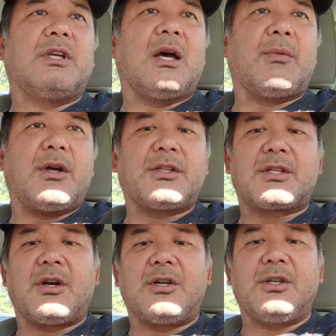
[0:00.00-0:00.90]
I bought this
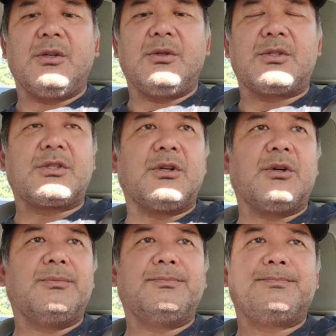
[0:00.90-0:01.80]
car used,
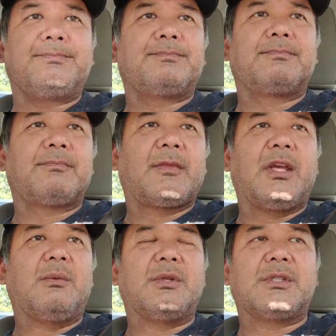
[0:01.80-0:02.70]
so
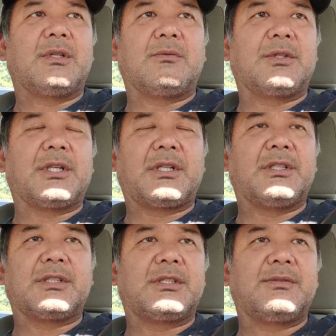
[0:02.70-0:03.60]
it was a
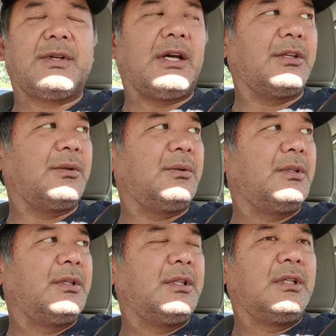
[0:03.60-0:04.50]
ridiculous value.
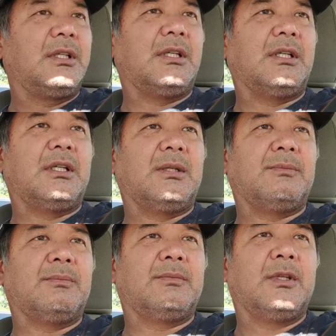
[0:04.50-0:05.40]

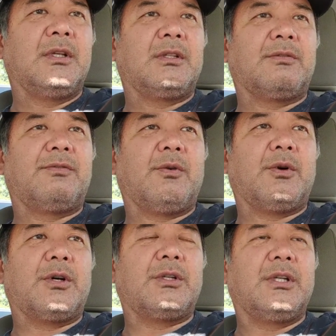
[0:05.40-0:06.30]
The
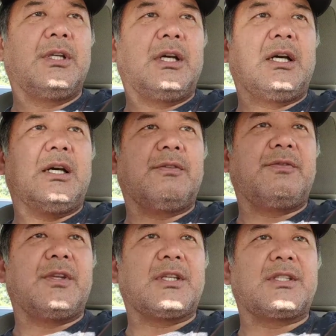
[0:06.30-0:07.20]
Ford
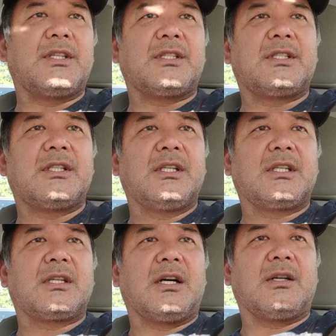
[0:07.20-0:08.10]
Fiestas
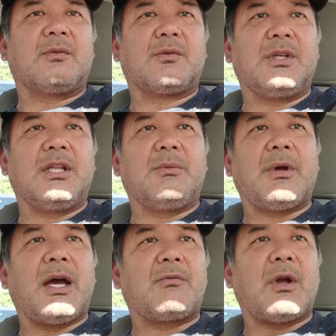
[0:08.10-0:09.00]
got a really
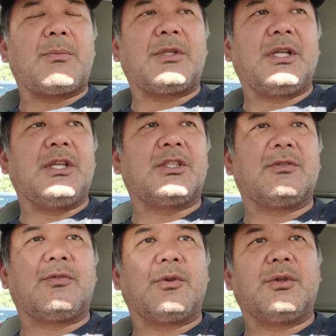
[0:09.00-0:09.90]
bad reputation
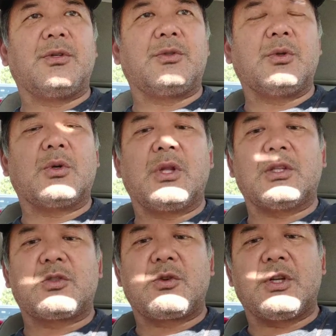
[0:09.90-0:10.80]
for their dual
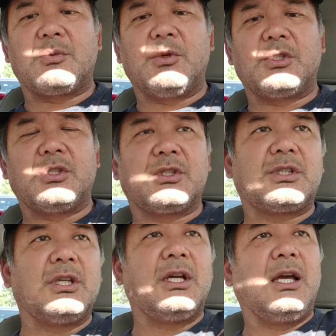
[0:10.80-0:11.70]
clutch
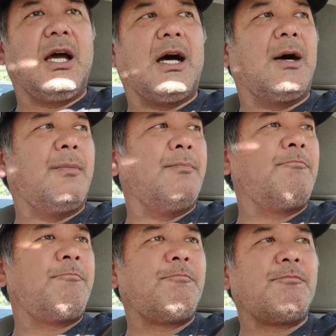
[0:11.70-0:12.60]
transmissions. I'm
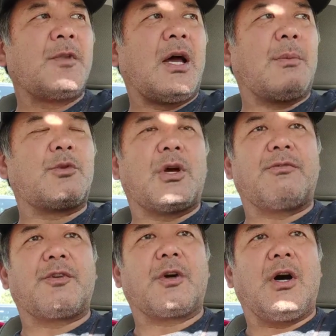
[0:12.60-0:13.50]
trying to
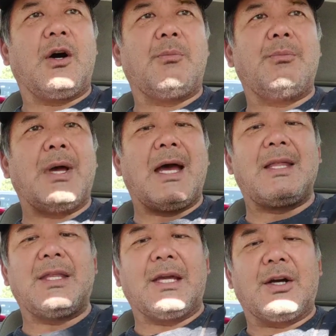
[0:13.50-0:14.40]
figure out how
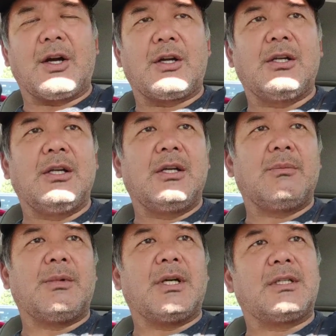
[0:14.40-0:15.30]
bad they are,
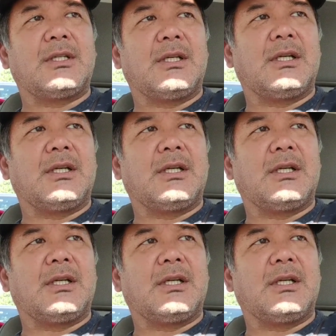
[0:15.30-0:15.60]
but